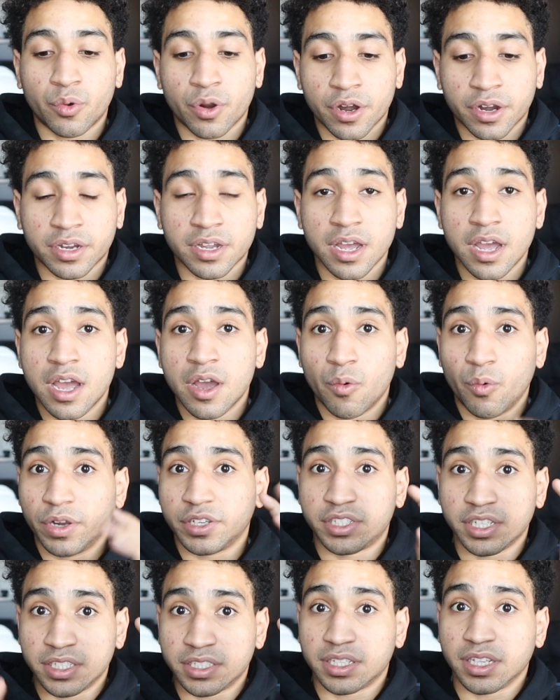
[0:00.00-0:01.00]
work,
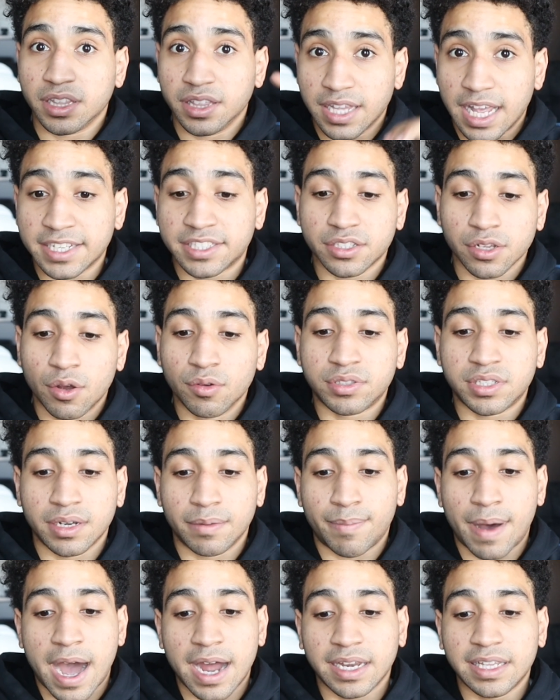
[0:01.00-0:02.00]
which is less load to
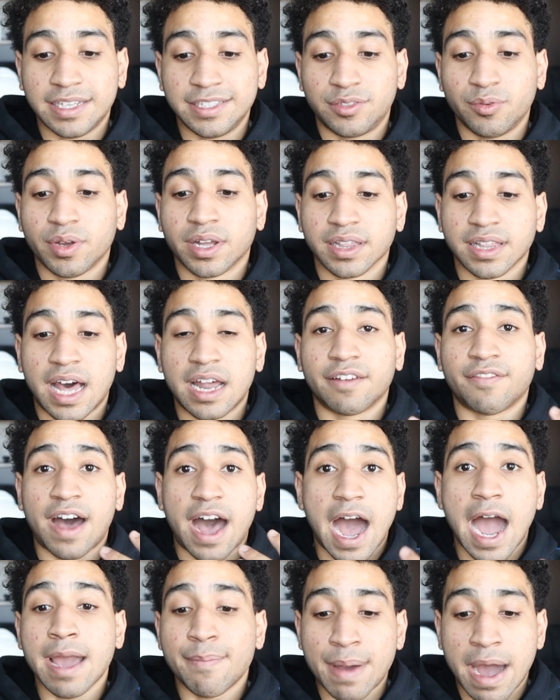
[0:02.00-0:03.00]
the body. He's doing a lot of
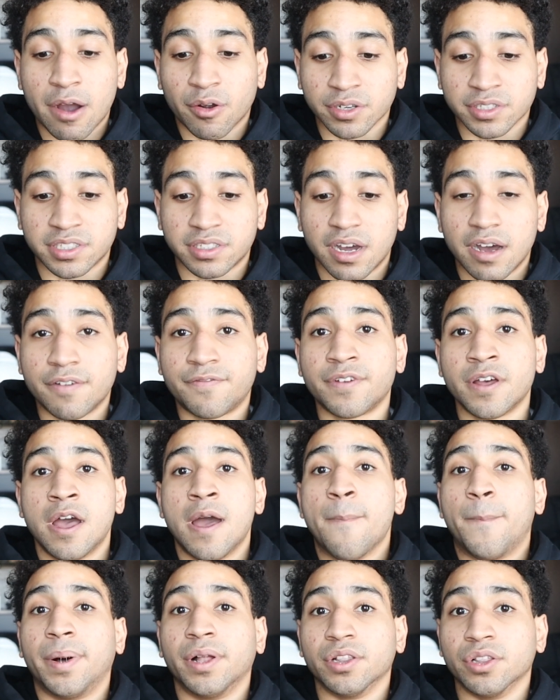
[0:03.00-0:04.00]
high power stuff,
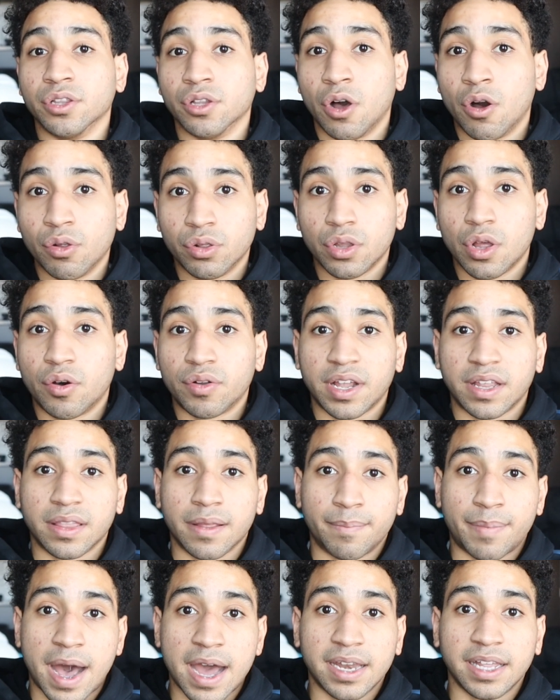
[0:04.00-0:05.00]
but low load on
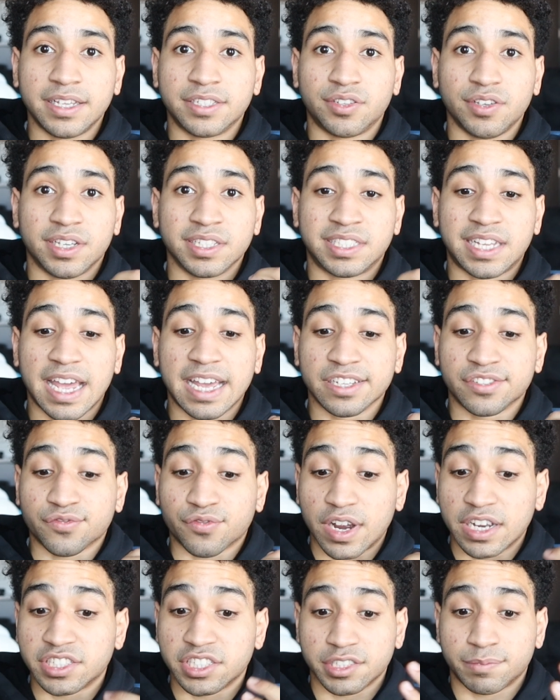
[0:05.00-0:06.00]
the body so you can stay as
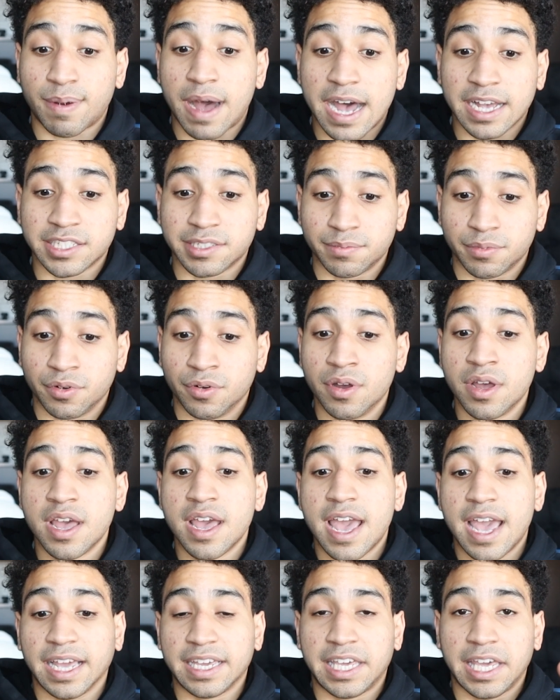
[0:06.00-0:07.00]
fresh as possible
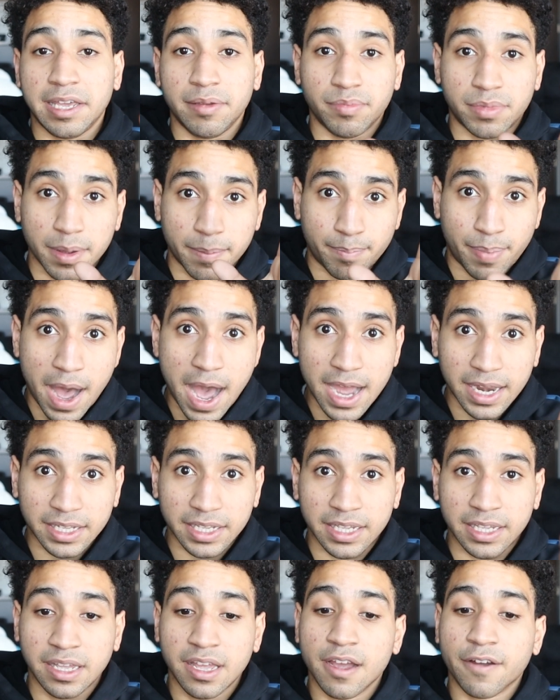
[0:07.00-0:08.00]
and keep the
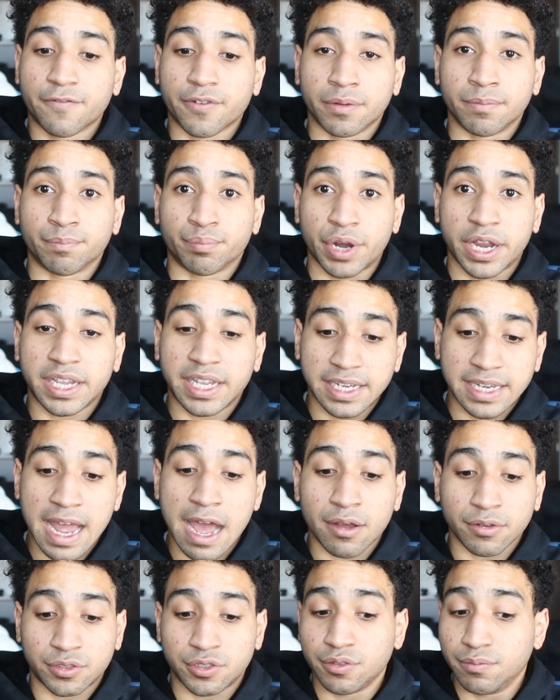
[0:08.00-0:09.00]
body from breaking
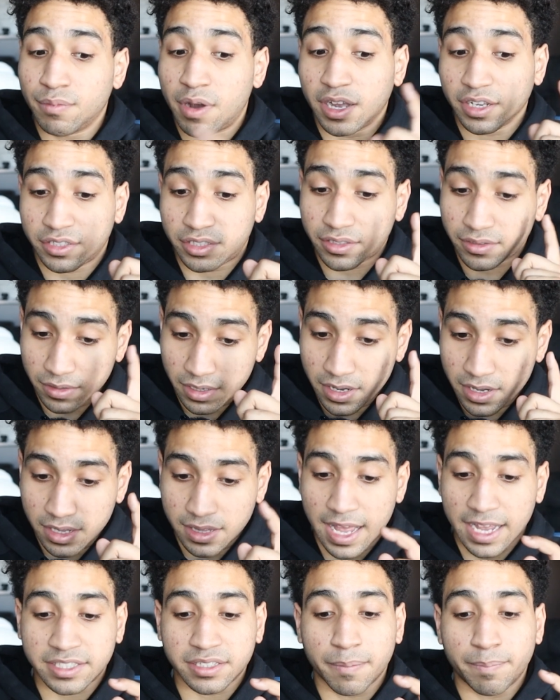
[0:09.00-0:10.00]
down too much.
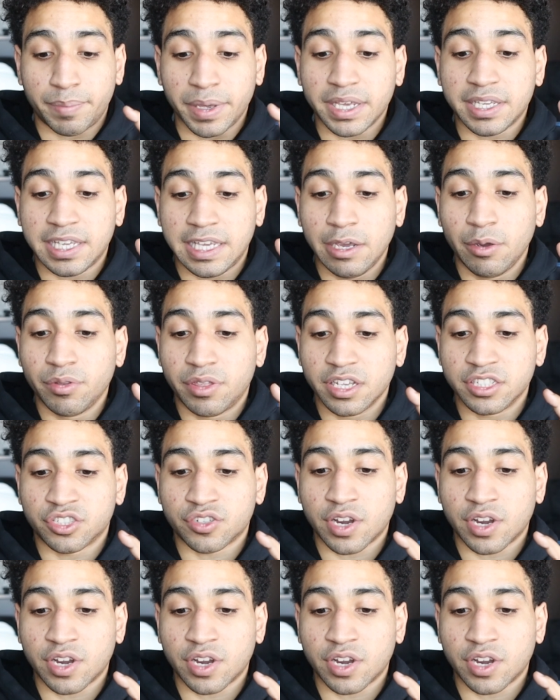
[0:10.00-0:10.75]
That's a big key with this